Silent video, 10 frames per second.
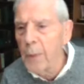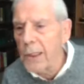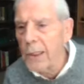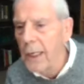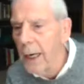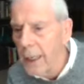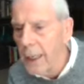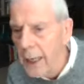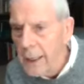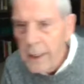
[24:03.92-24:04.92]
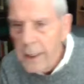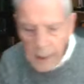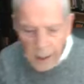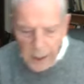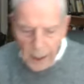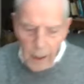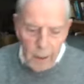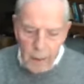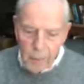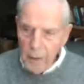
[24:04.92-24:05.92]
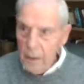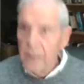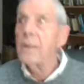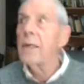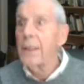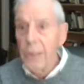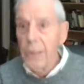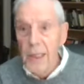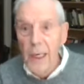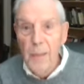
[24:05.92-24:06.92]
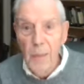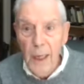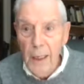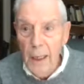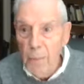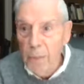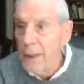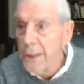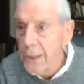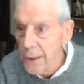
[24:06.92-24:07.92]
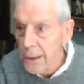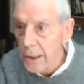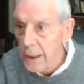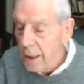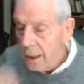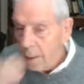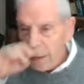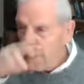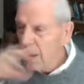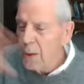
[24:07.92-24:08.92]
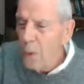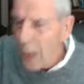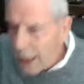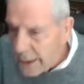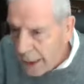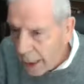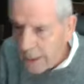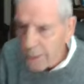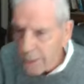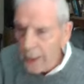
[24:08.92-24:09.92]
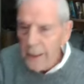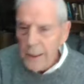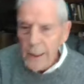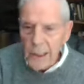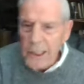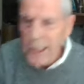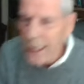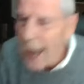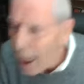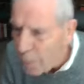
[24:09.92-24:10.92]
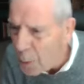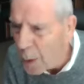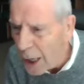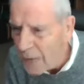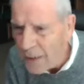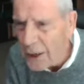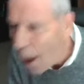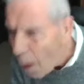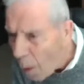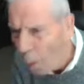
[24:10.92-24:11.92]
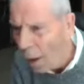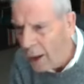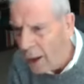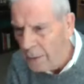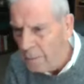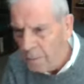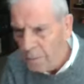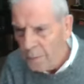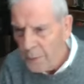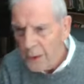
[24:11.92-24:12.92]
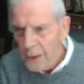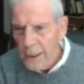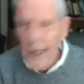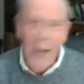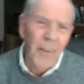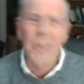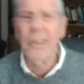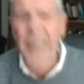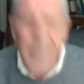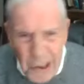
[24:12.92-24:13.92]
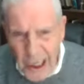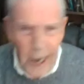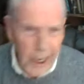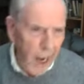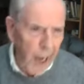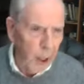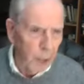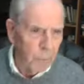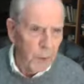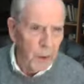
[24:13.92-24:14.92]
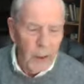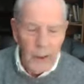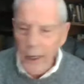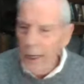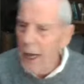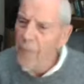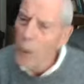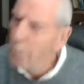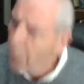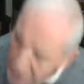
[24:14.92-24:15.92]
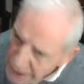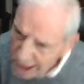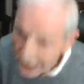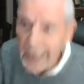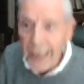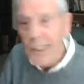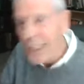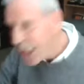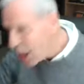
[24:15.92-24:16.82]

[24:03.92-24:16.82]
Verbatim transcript: people saying, oh, well, teachers, I mean, preachers, people don't like doctrine. She said, How would we ever know? You never teach any. You never preach. And this